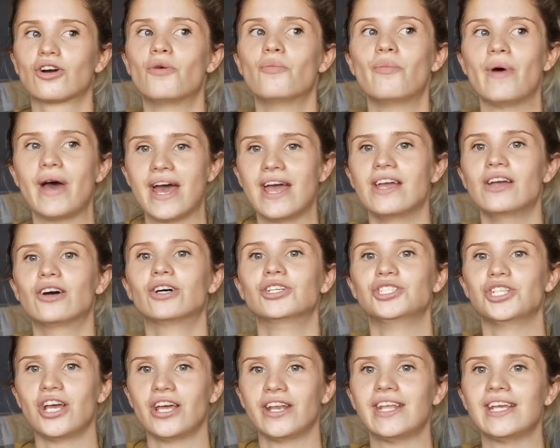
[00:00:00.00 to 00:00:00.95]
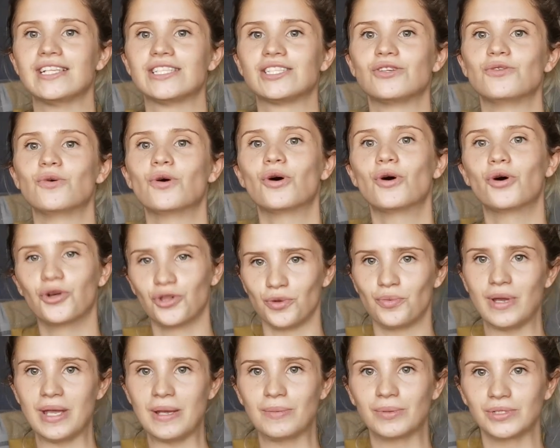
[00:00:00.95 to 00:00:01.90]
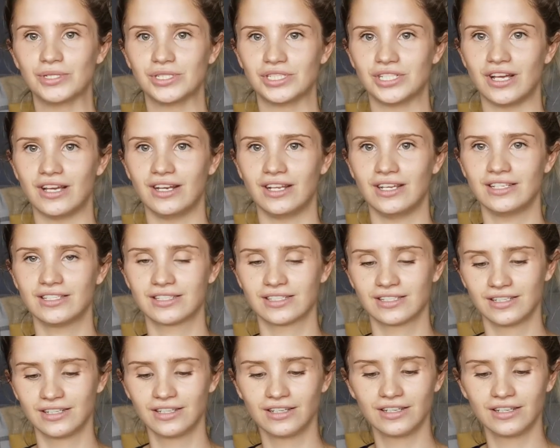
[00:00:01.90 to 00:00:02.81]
compare your journey to other people's journeys.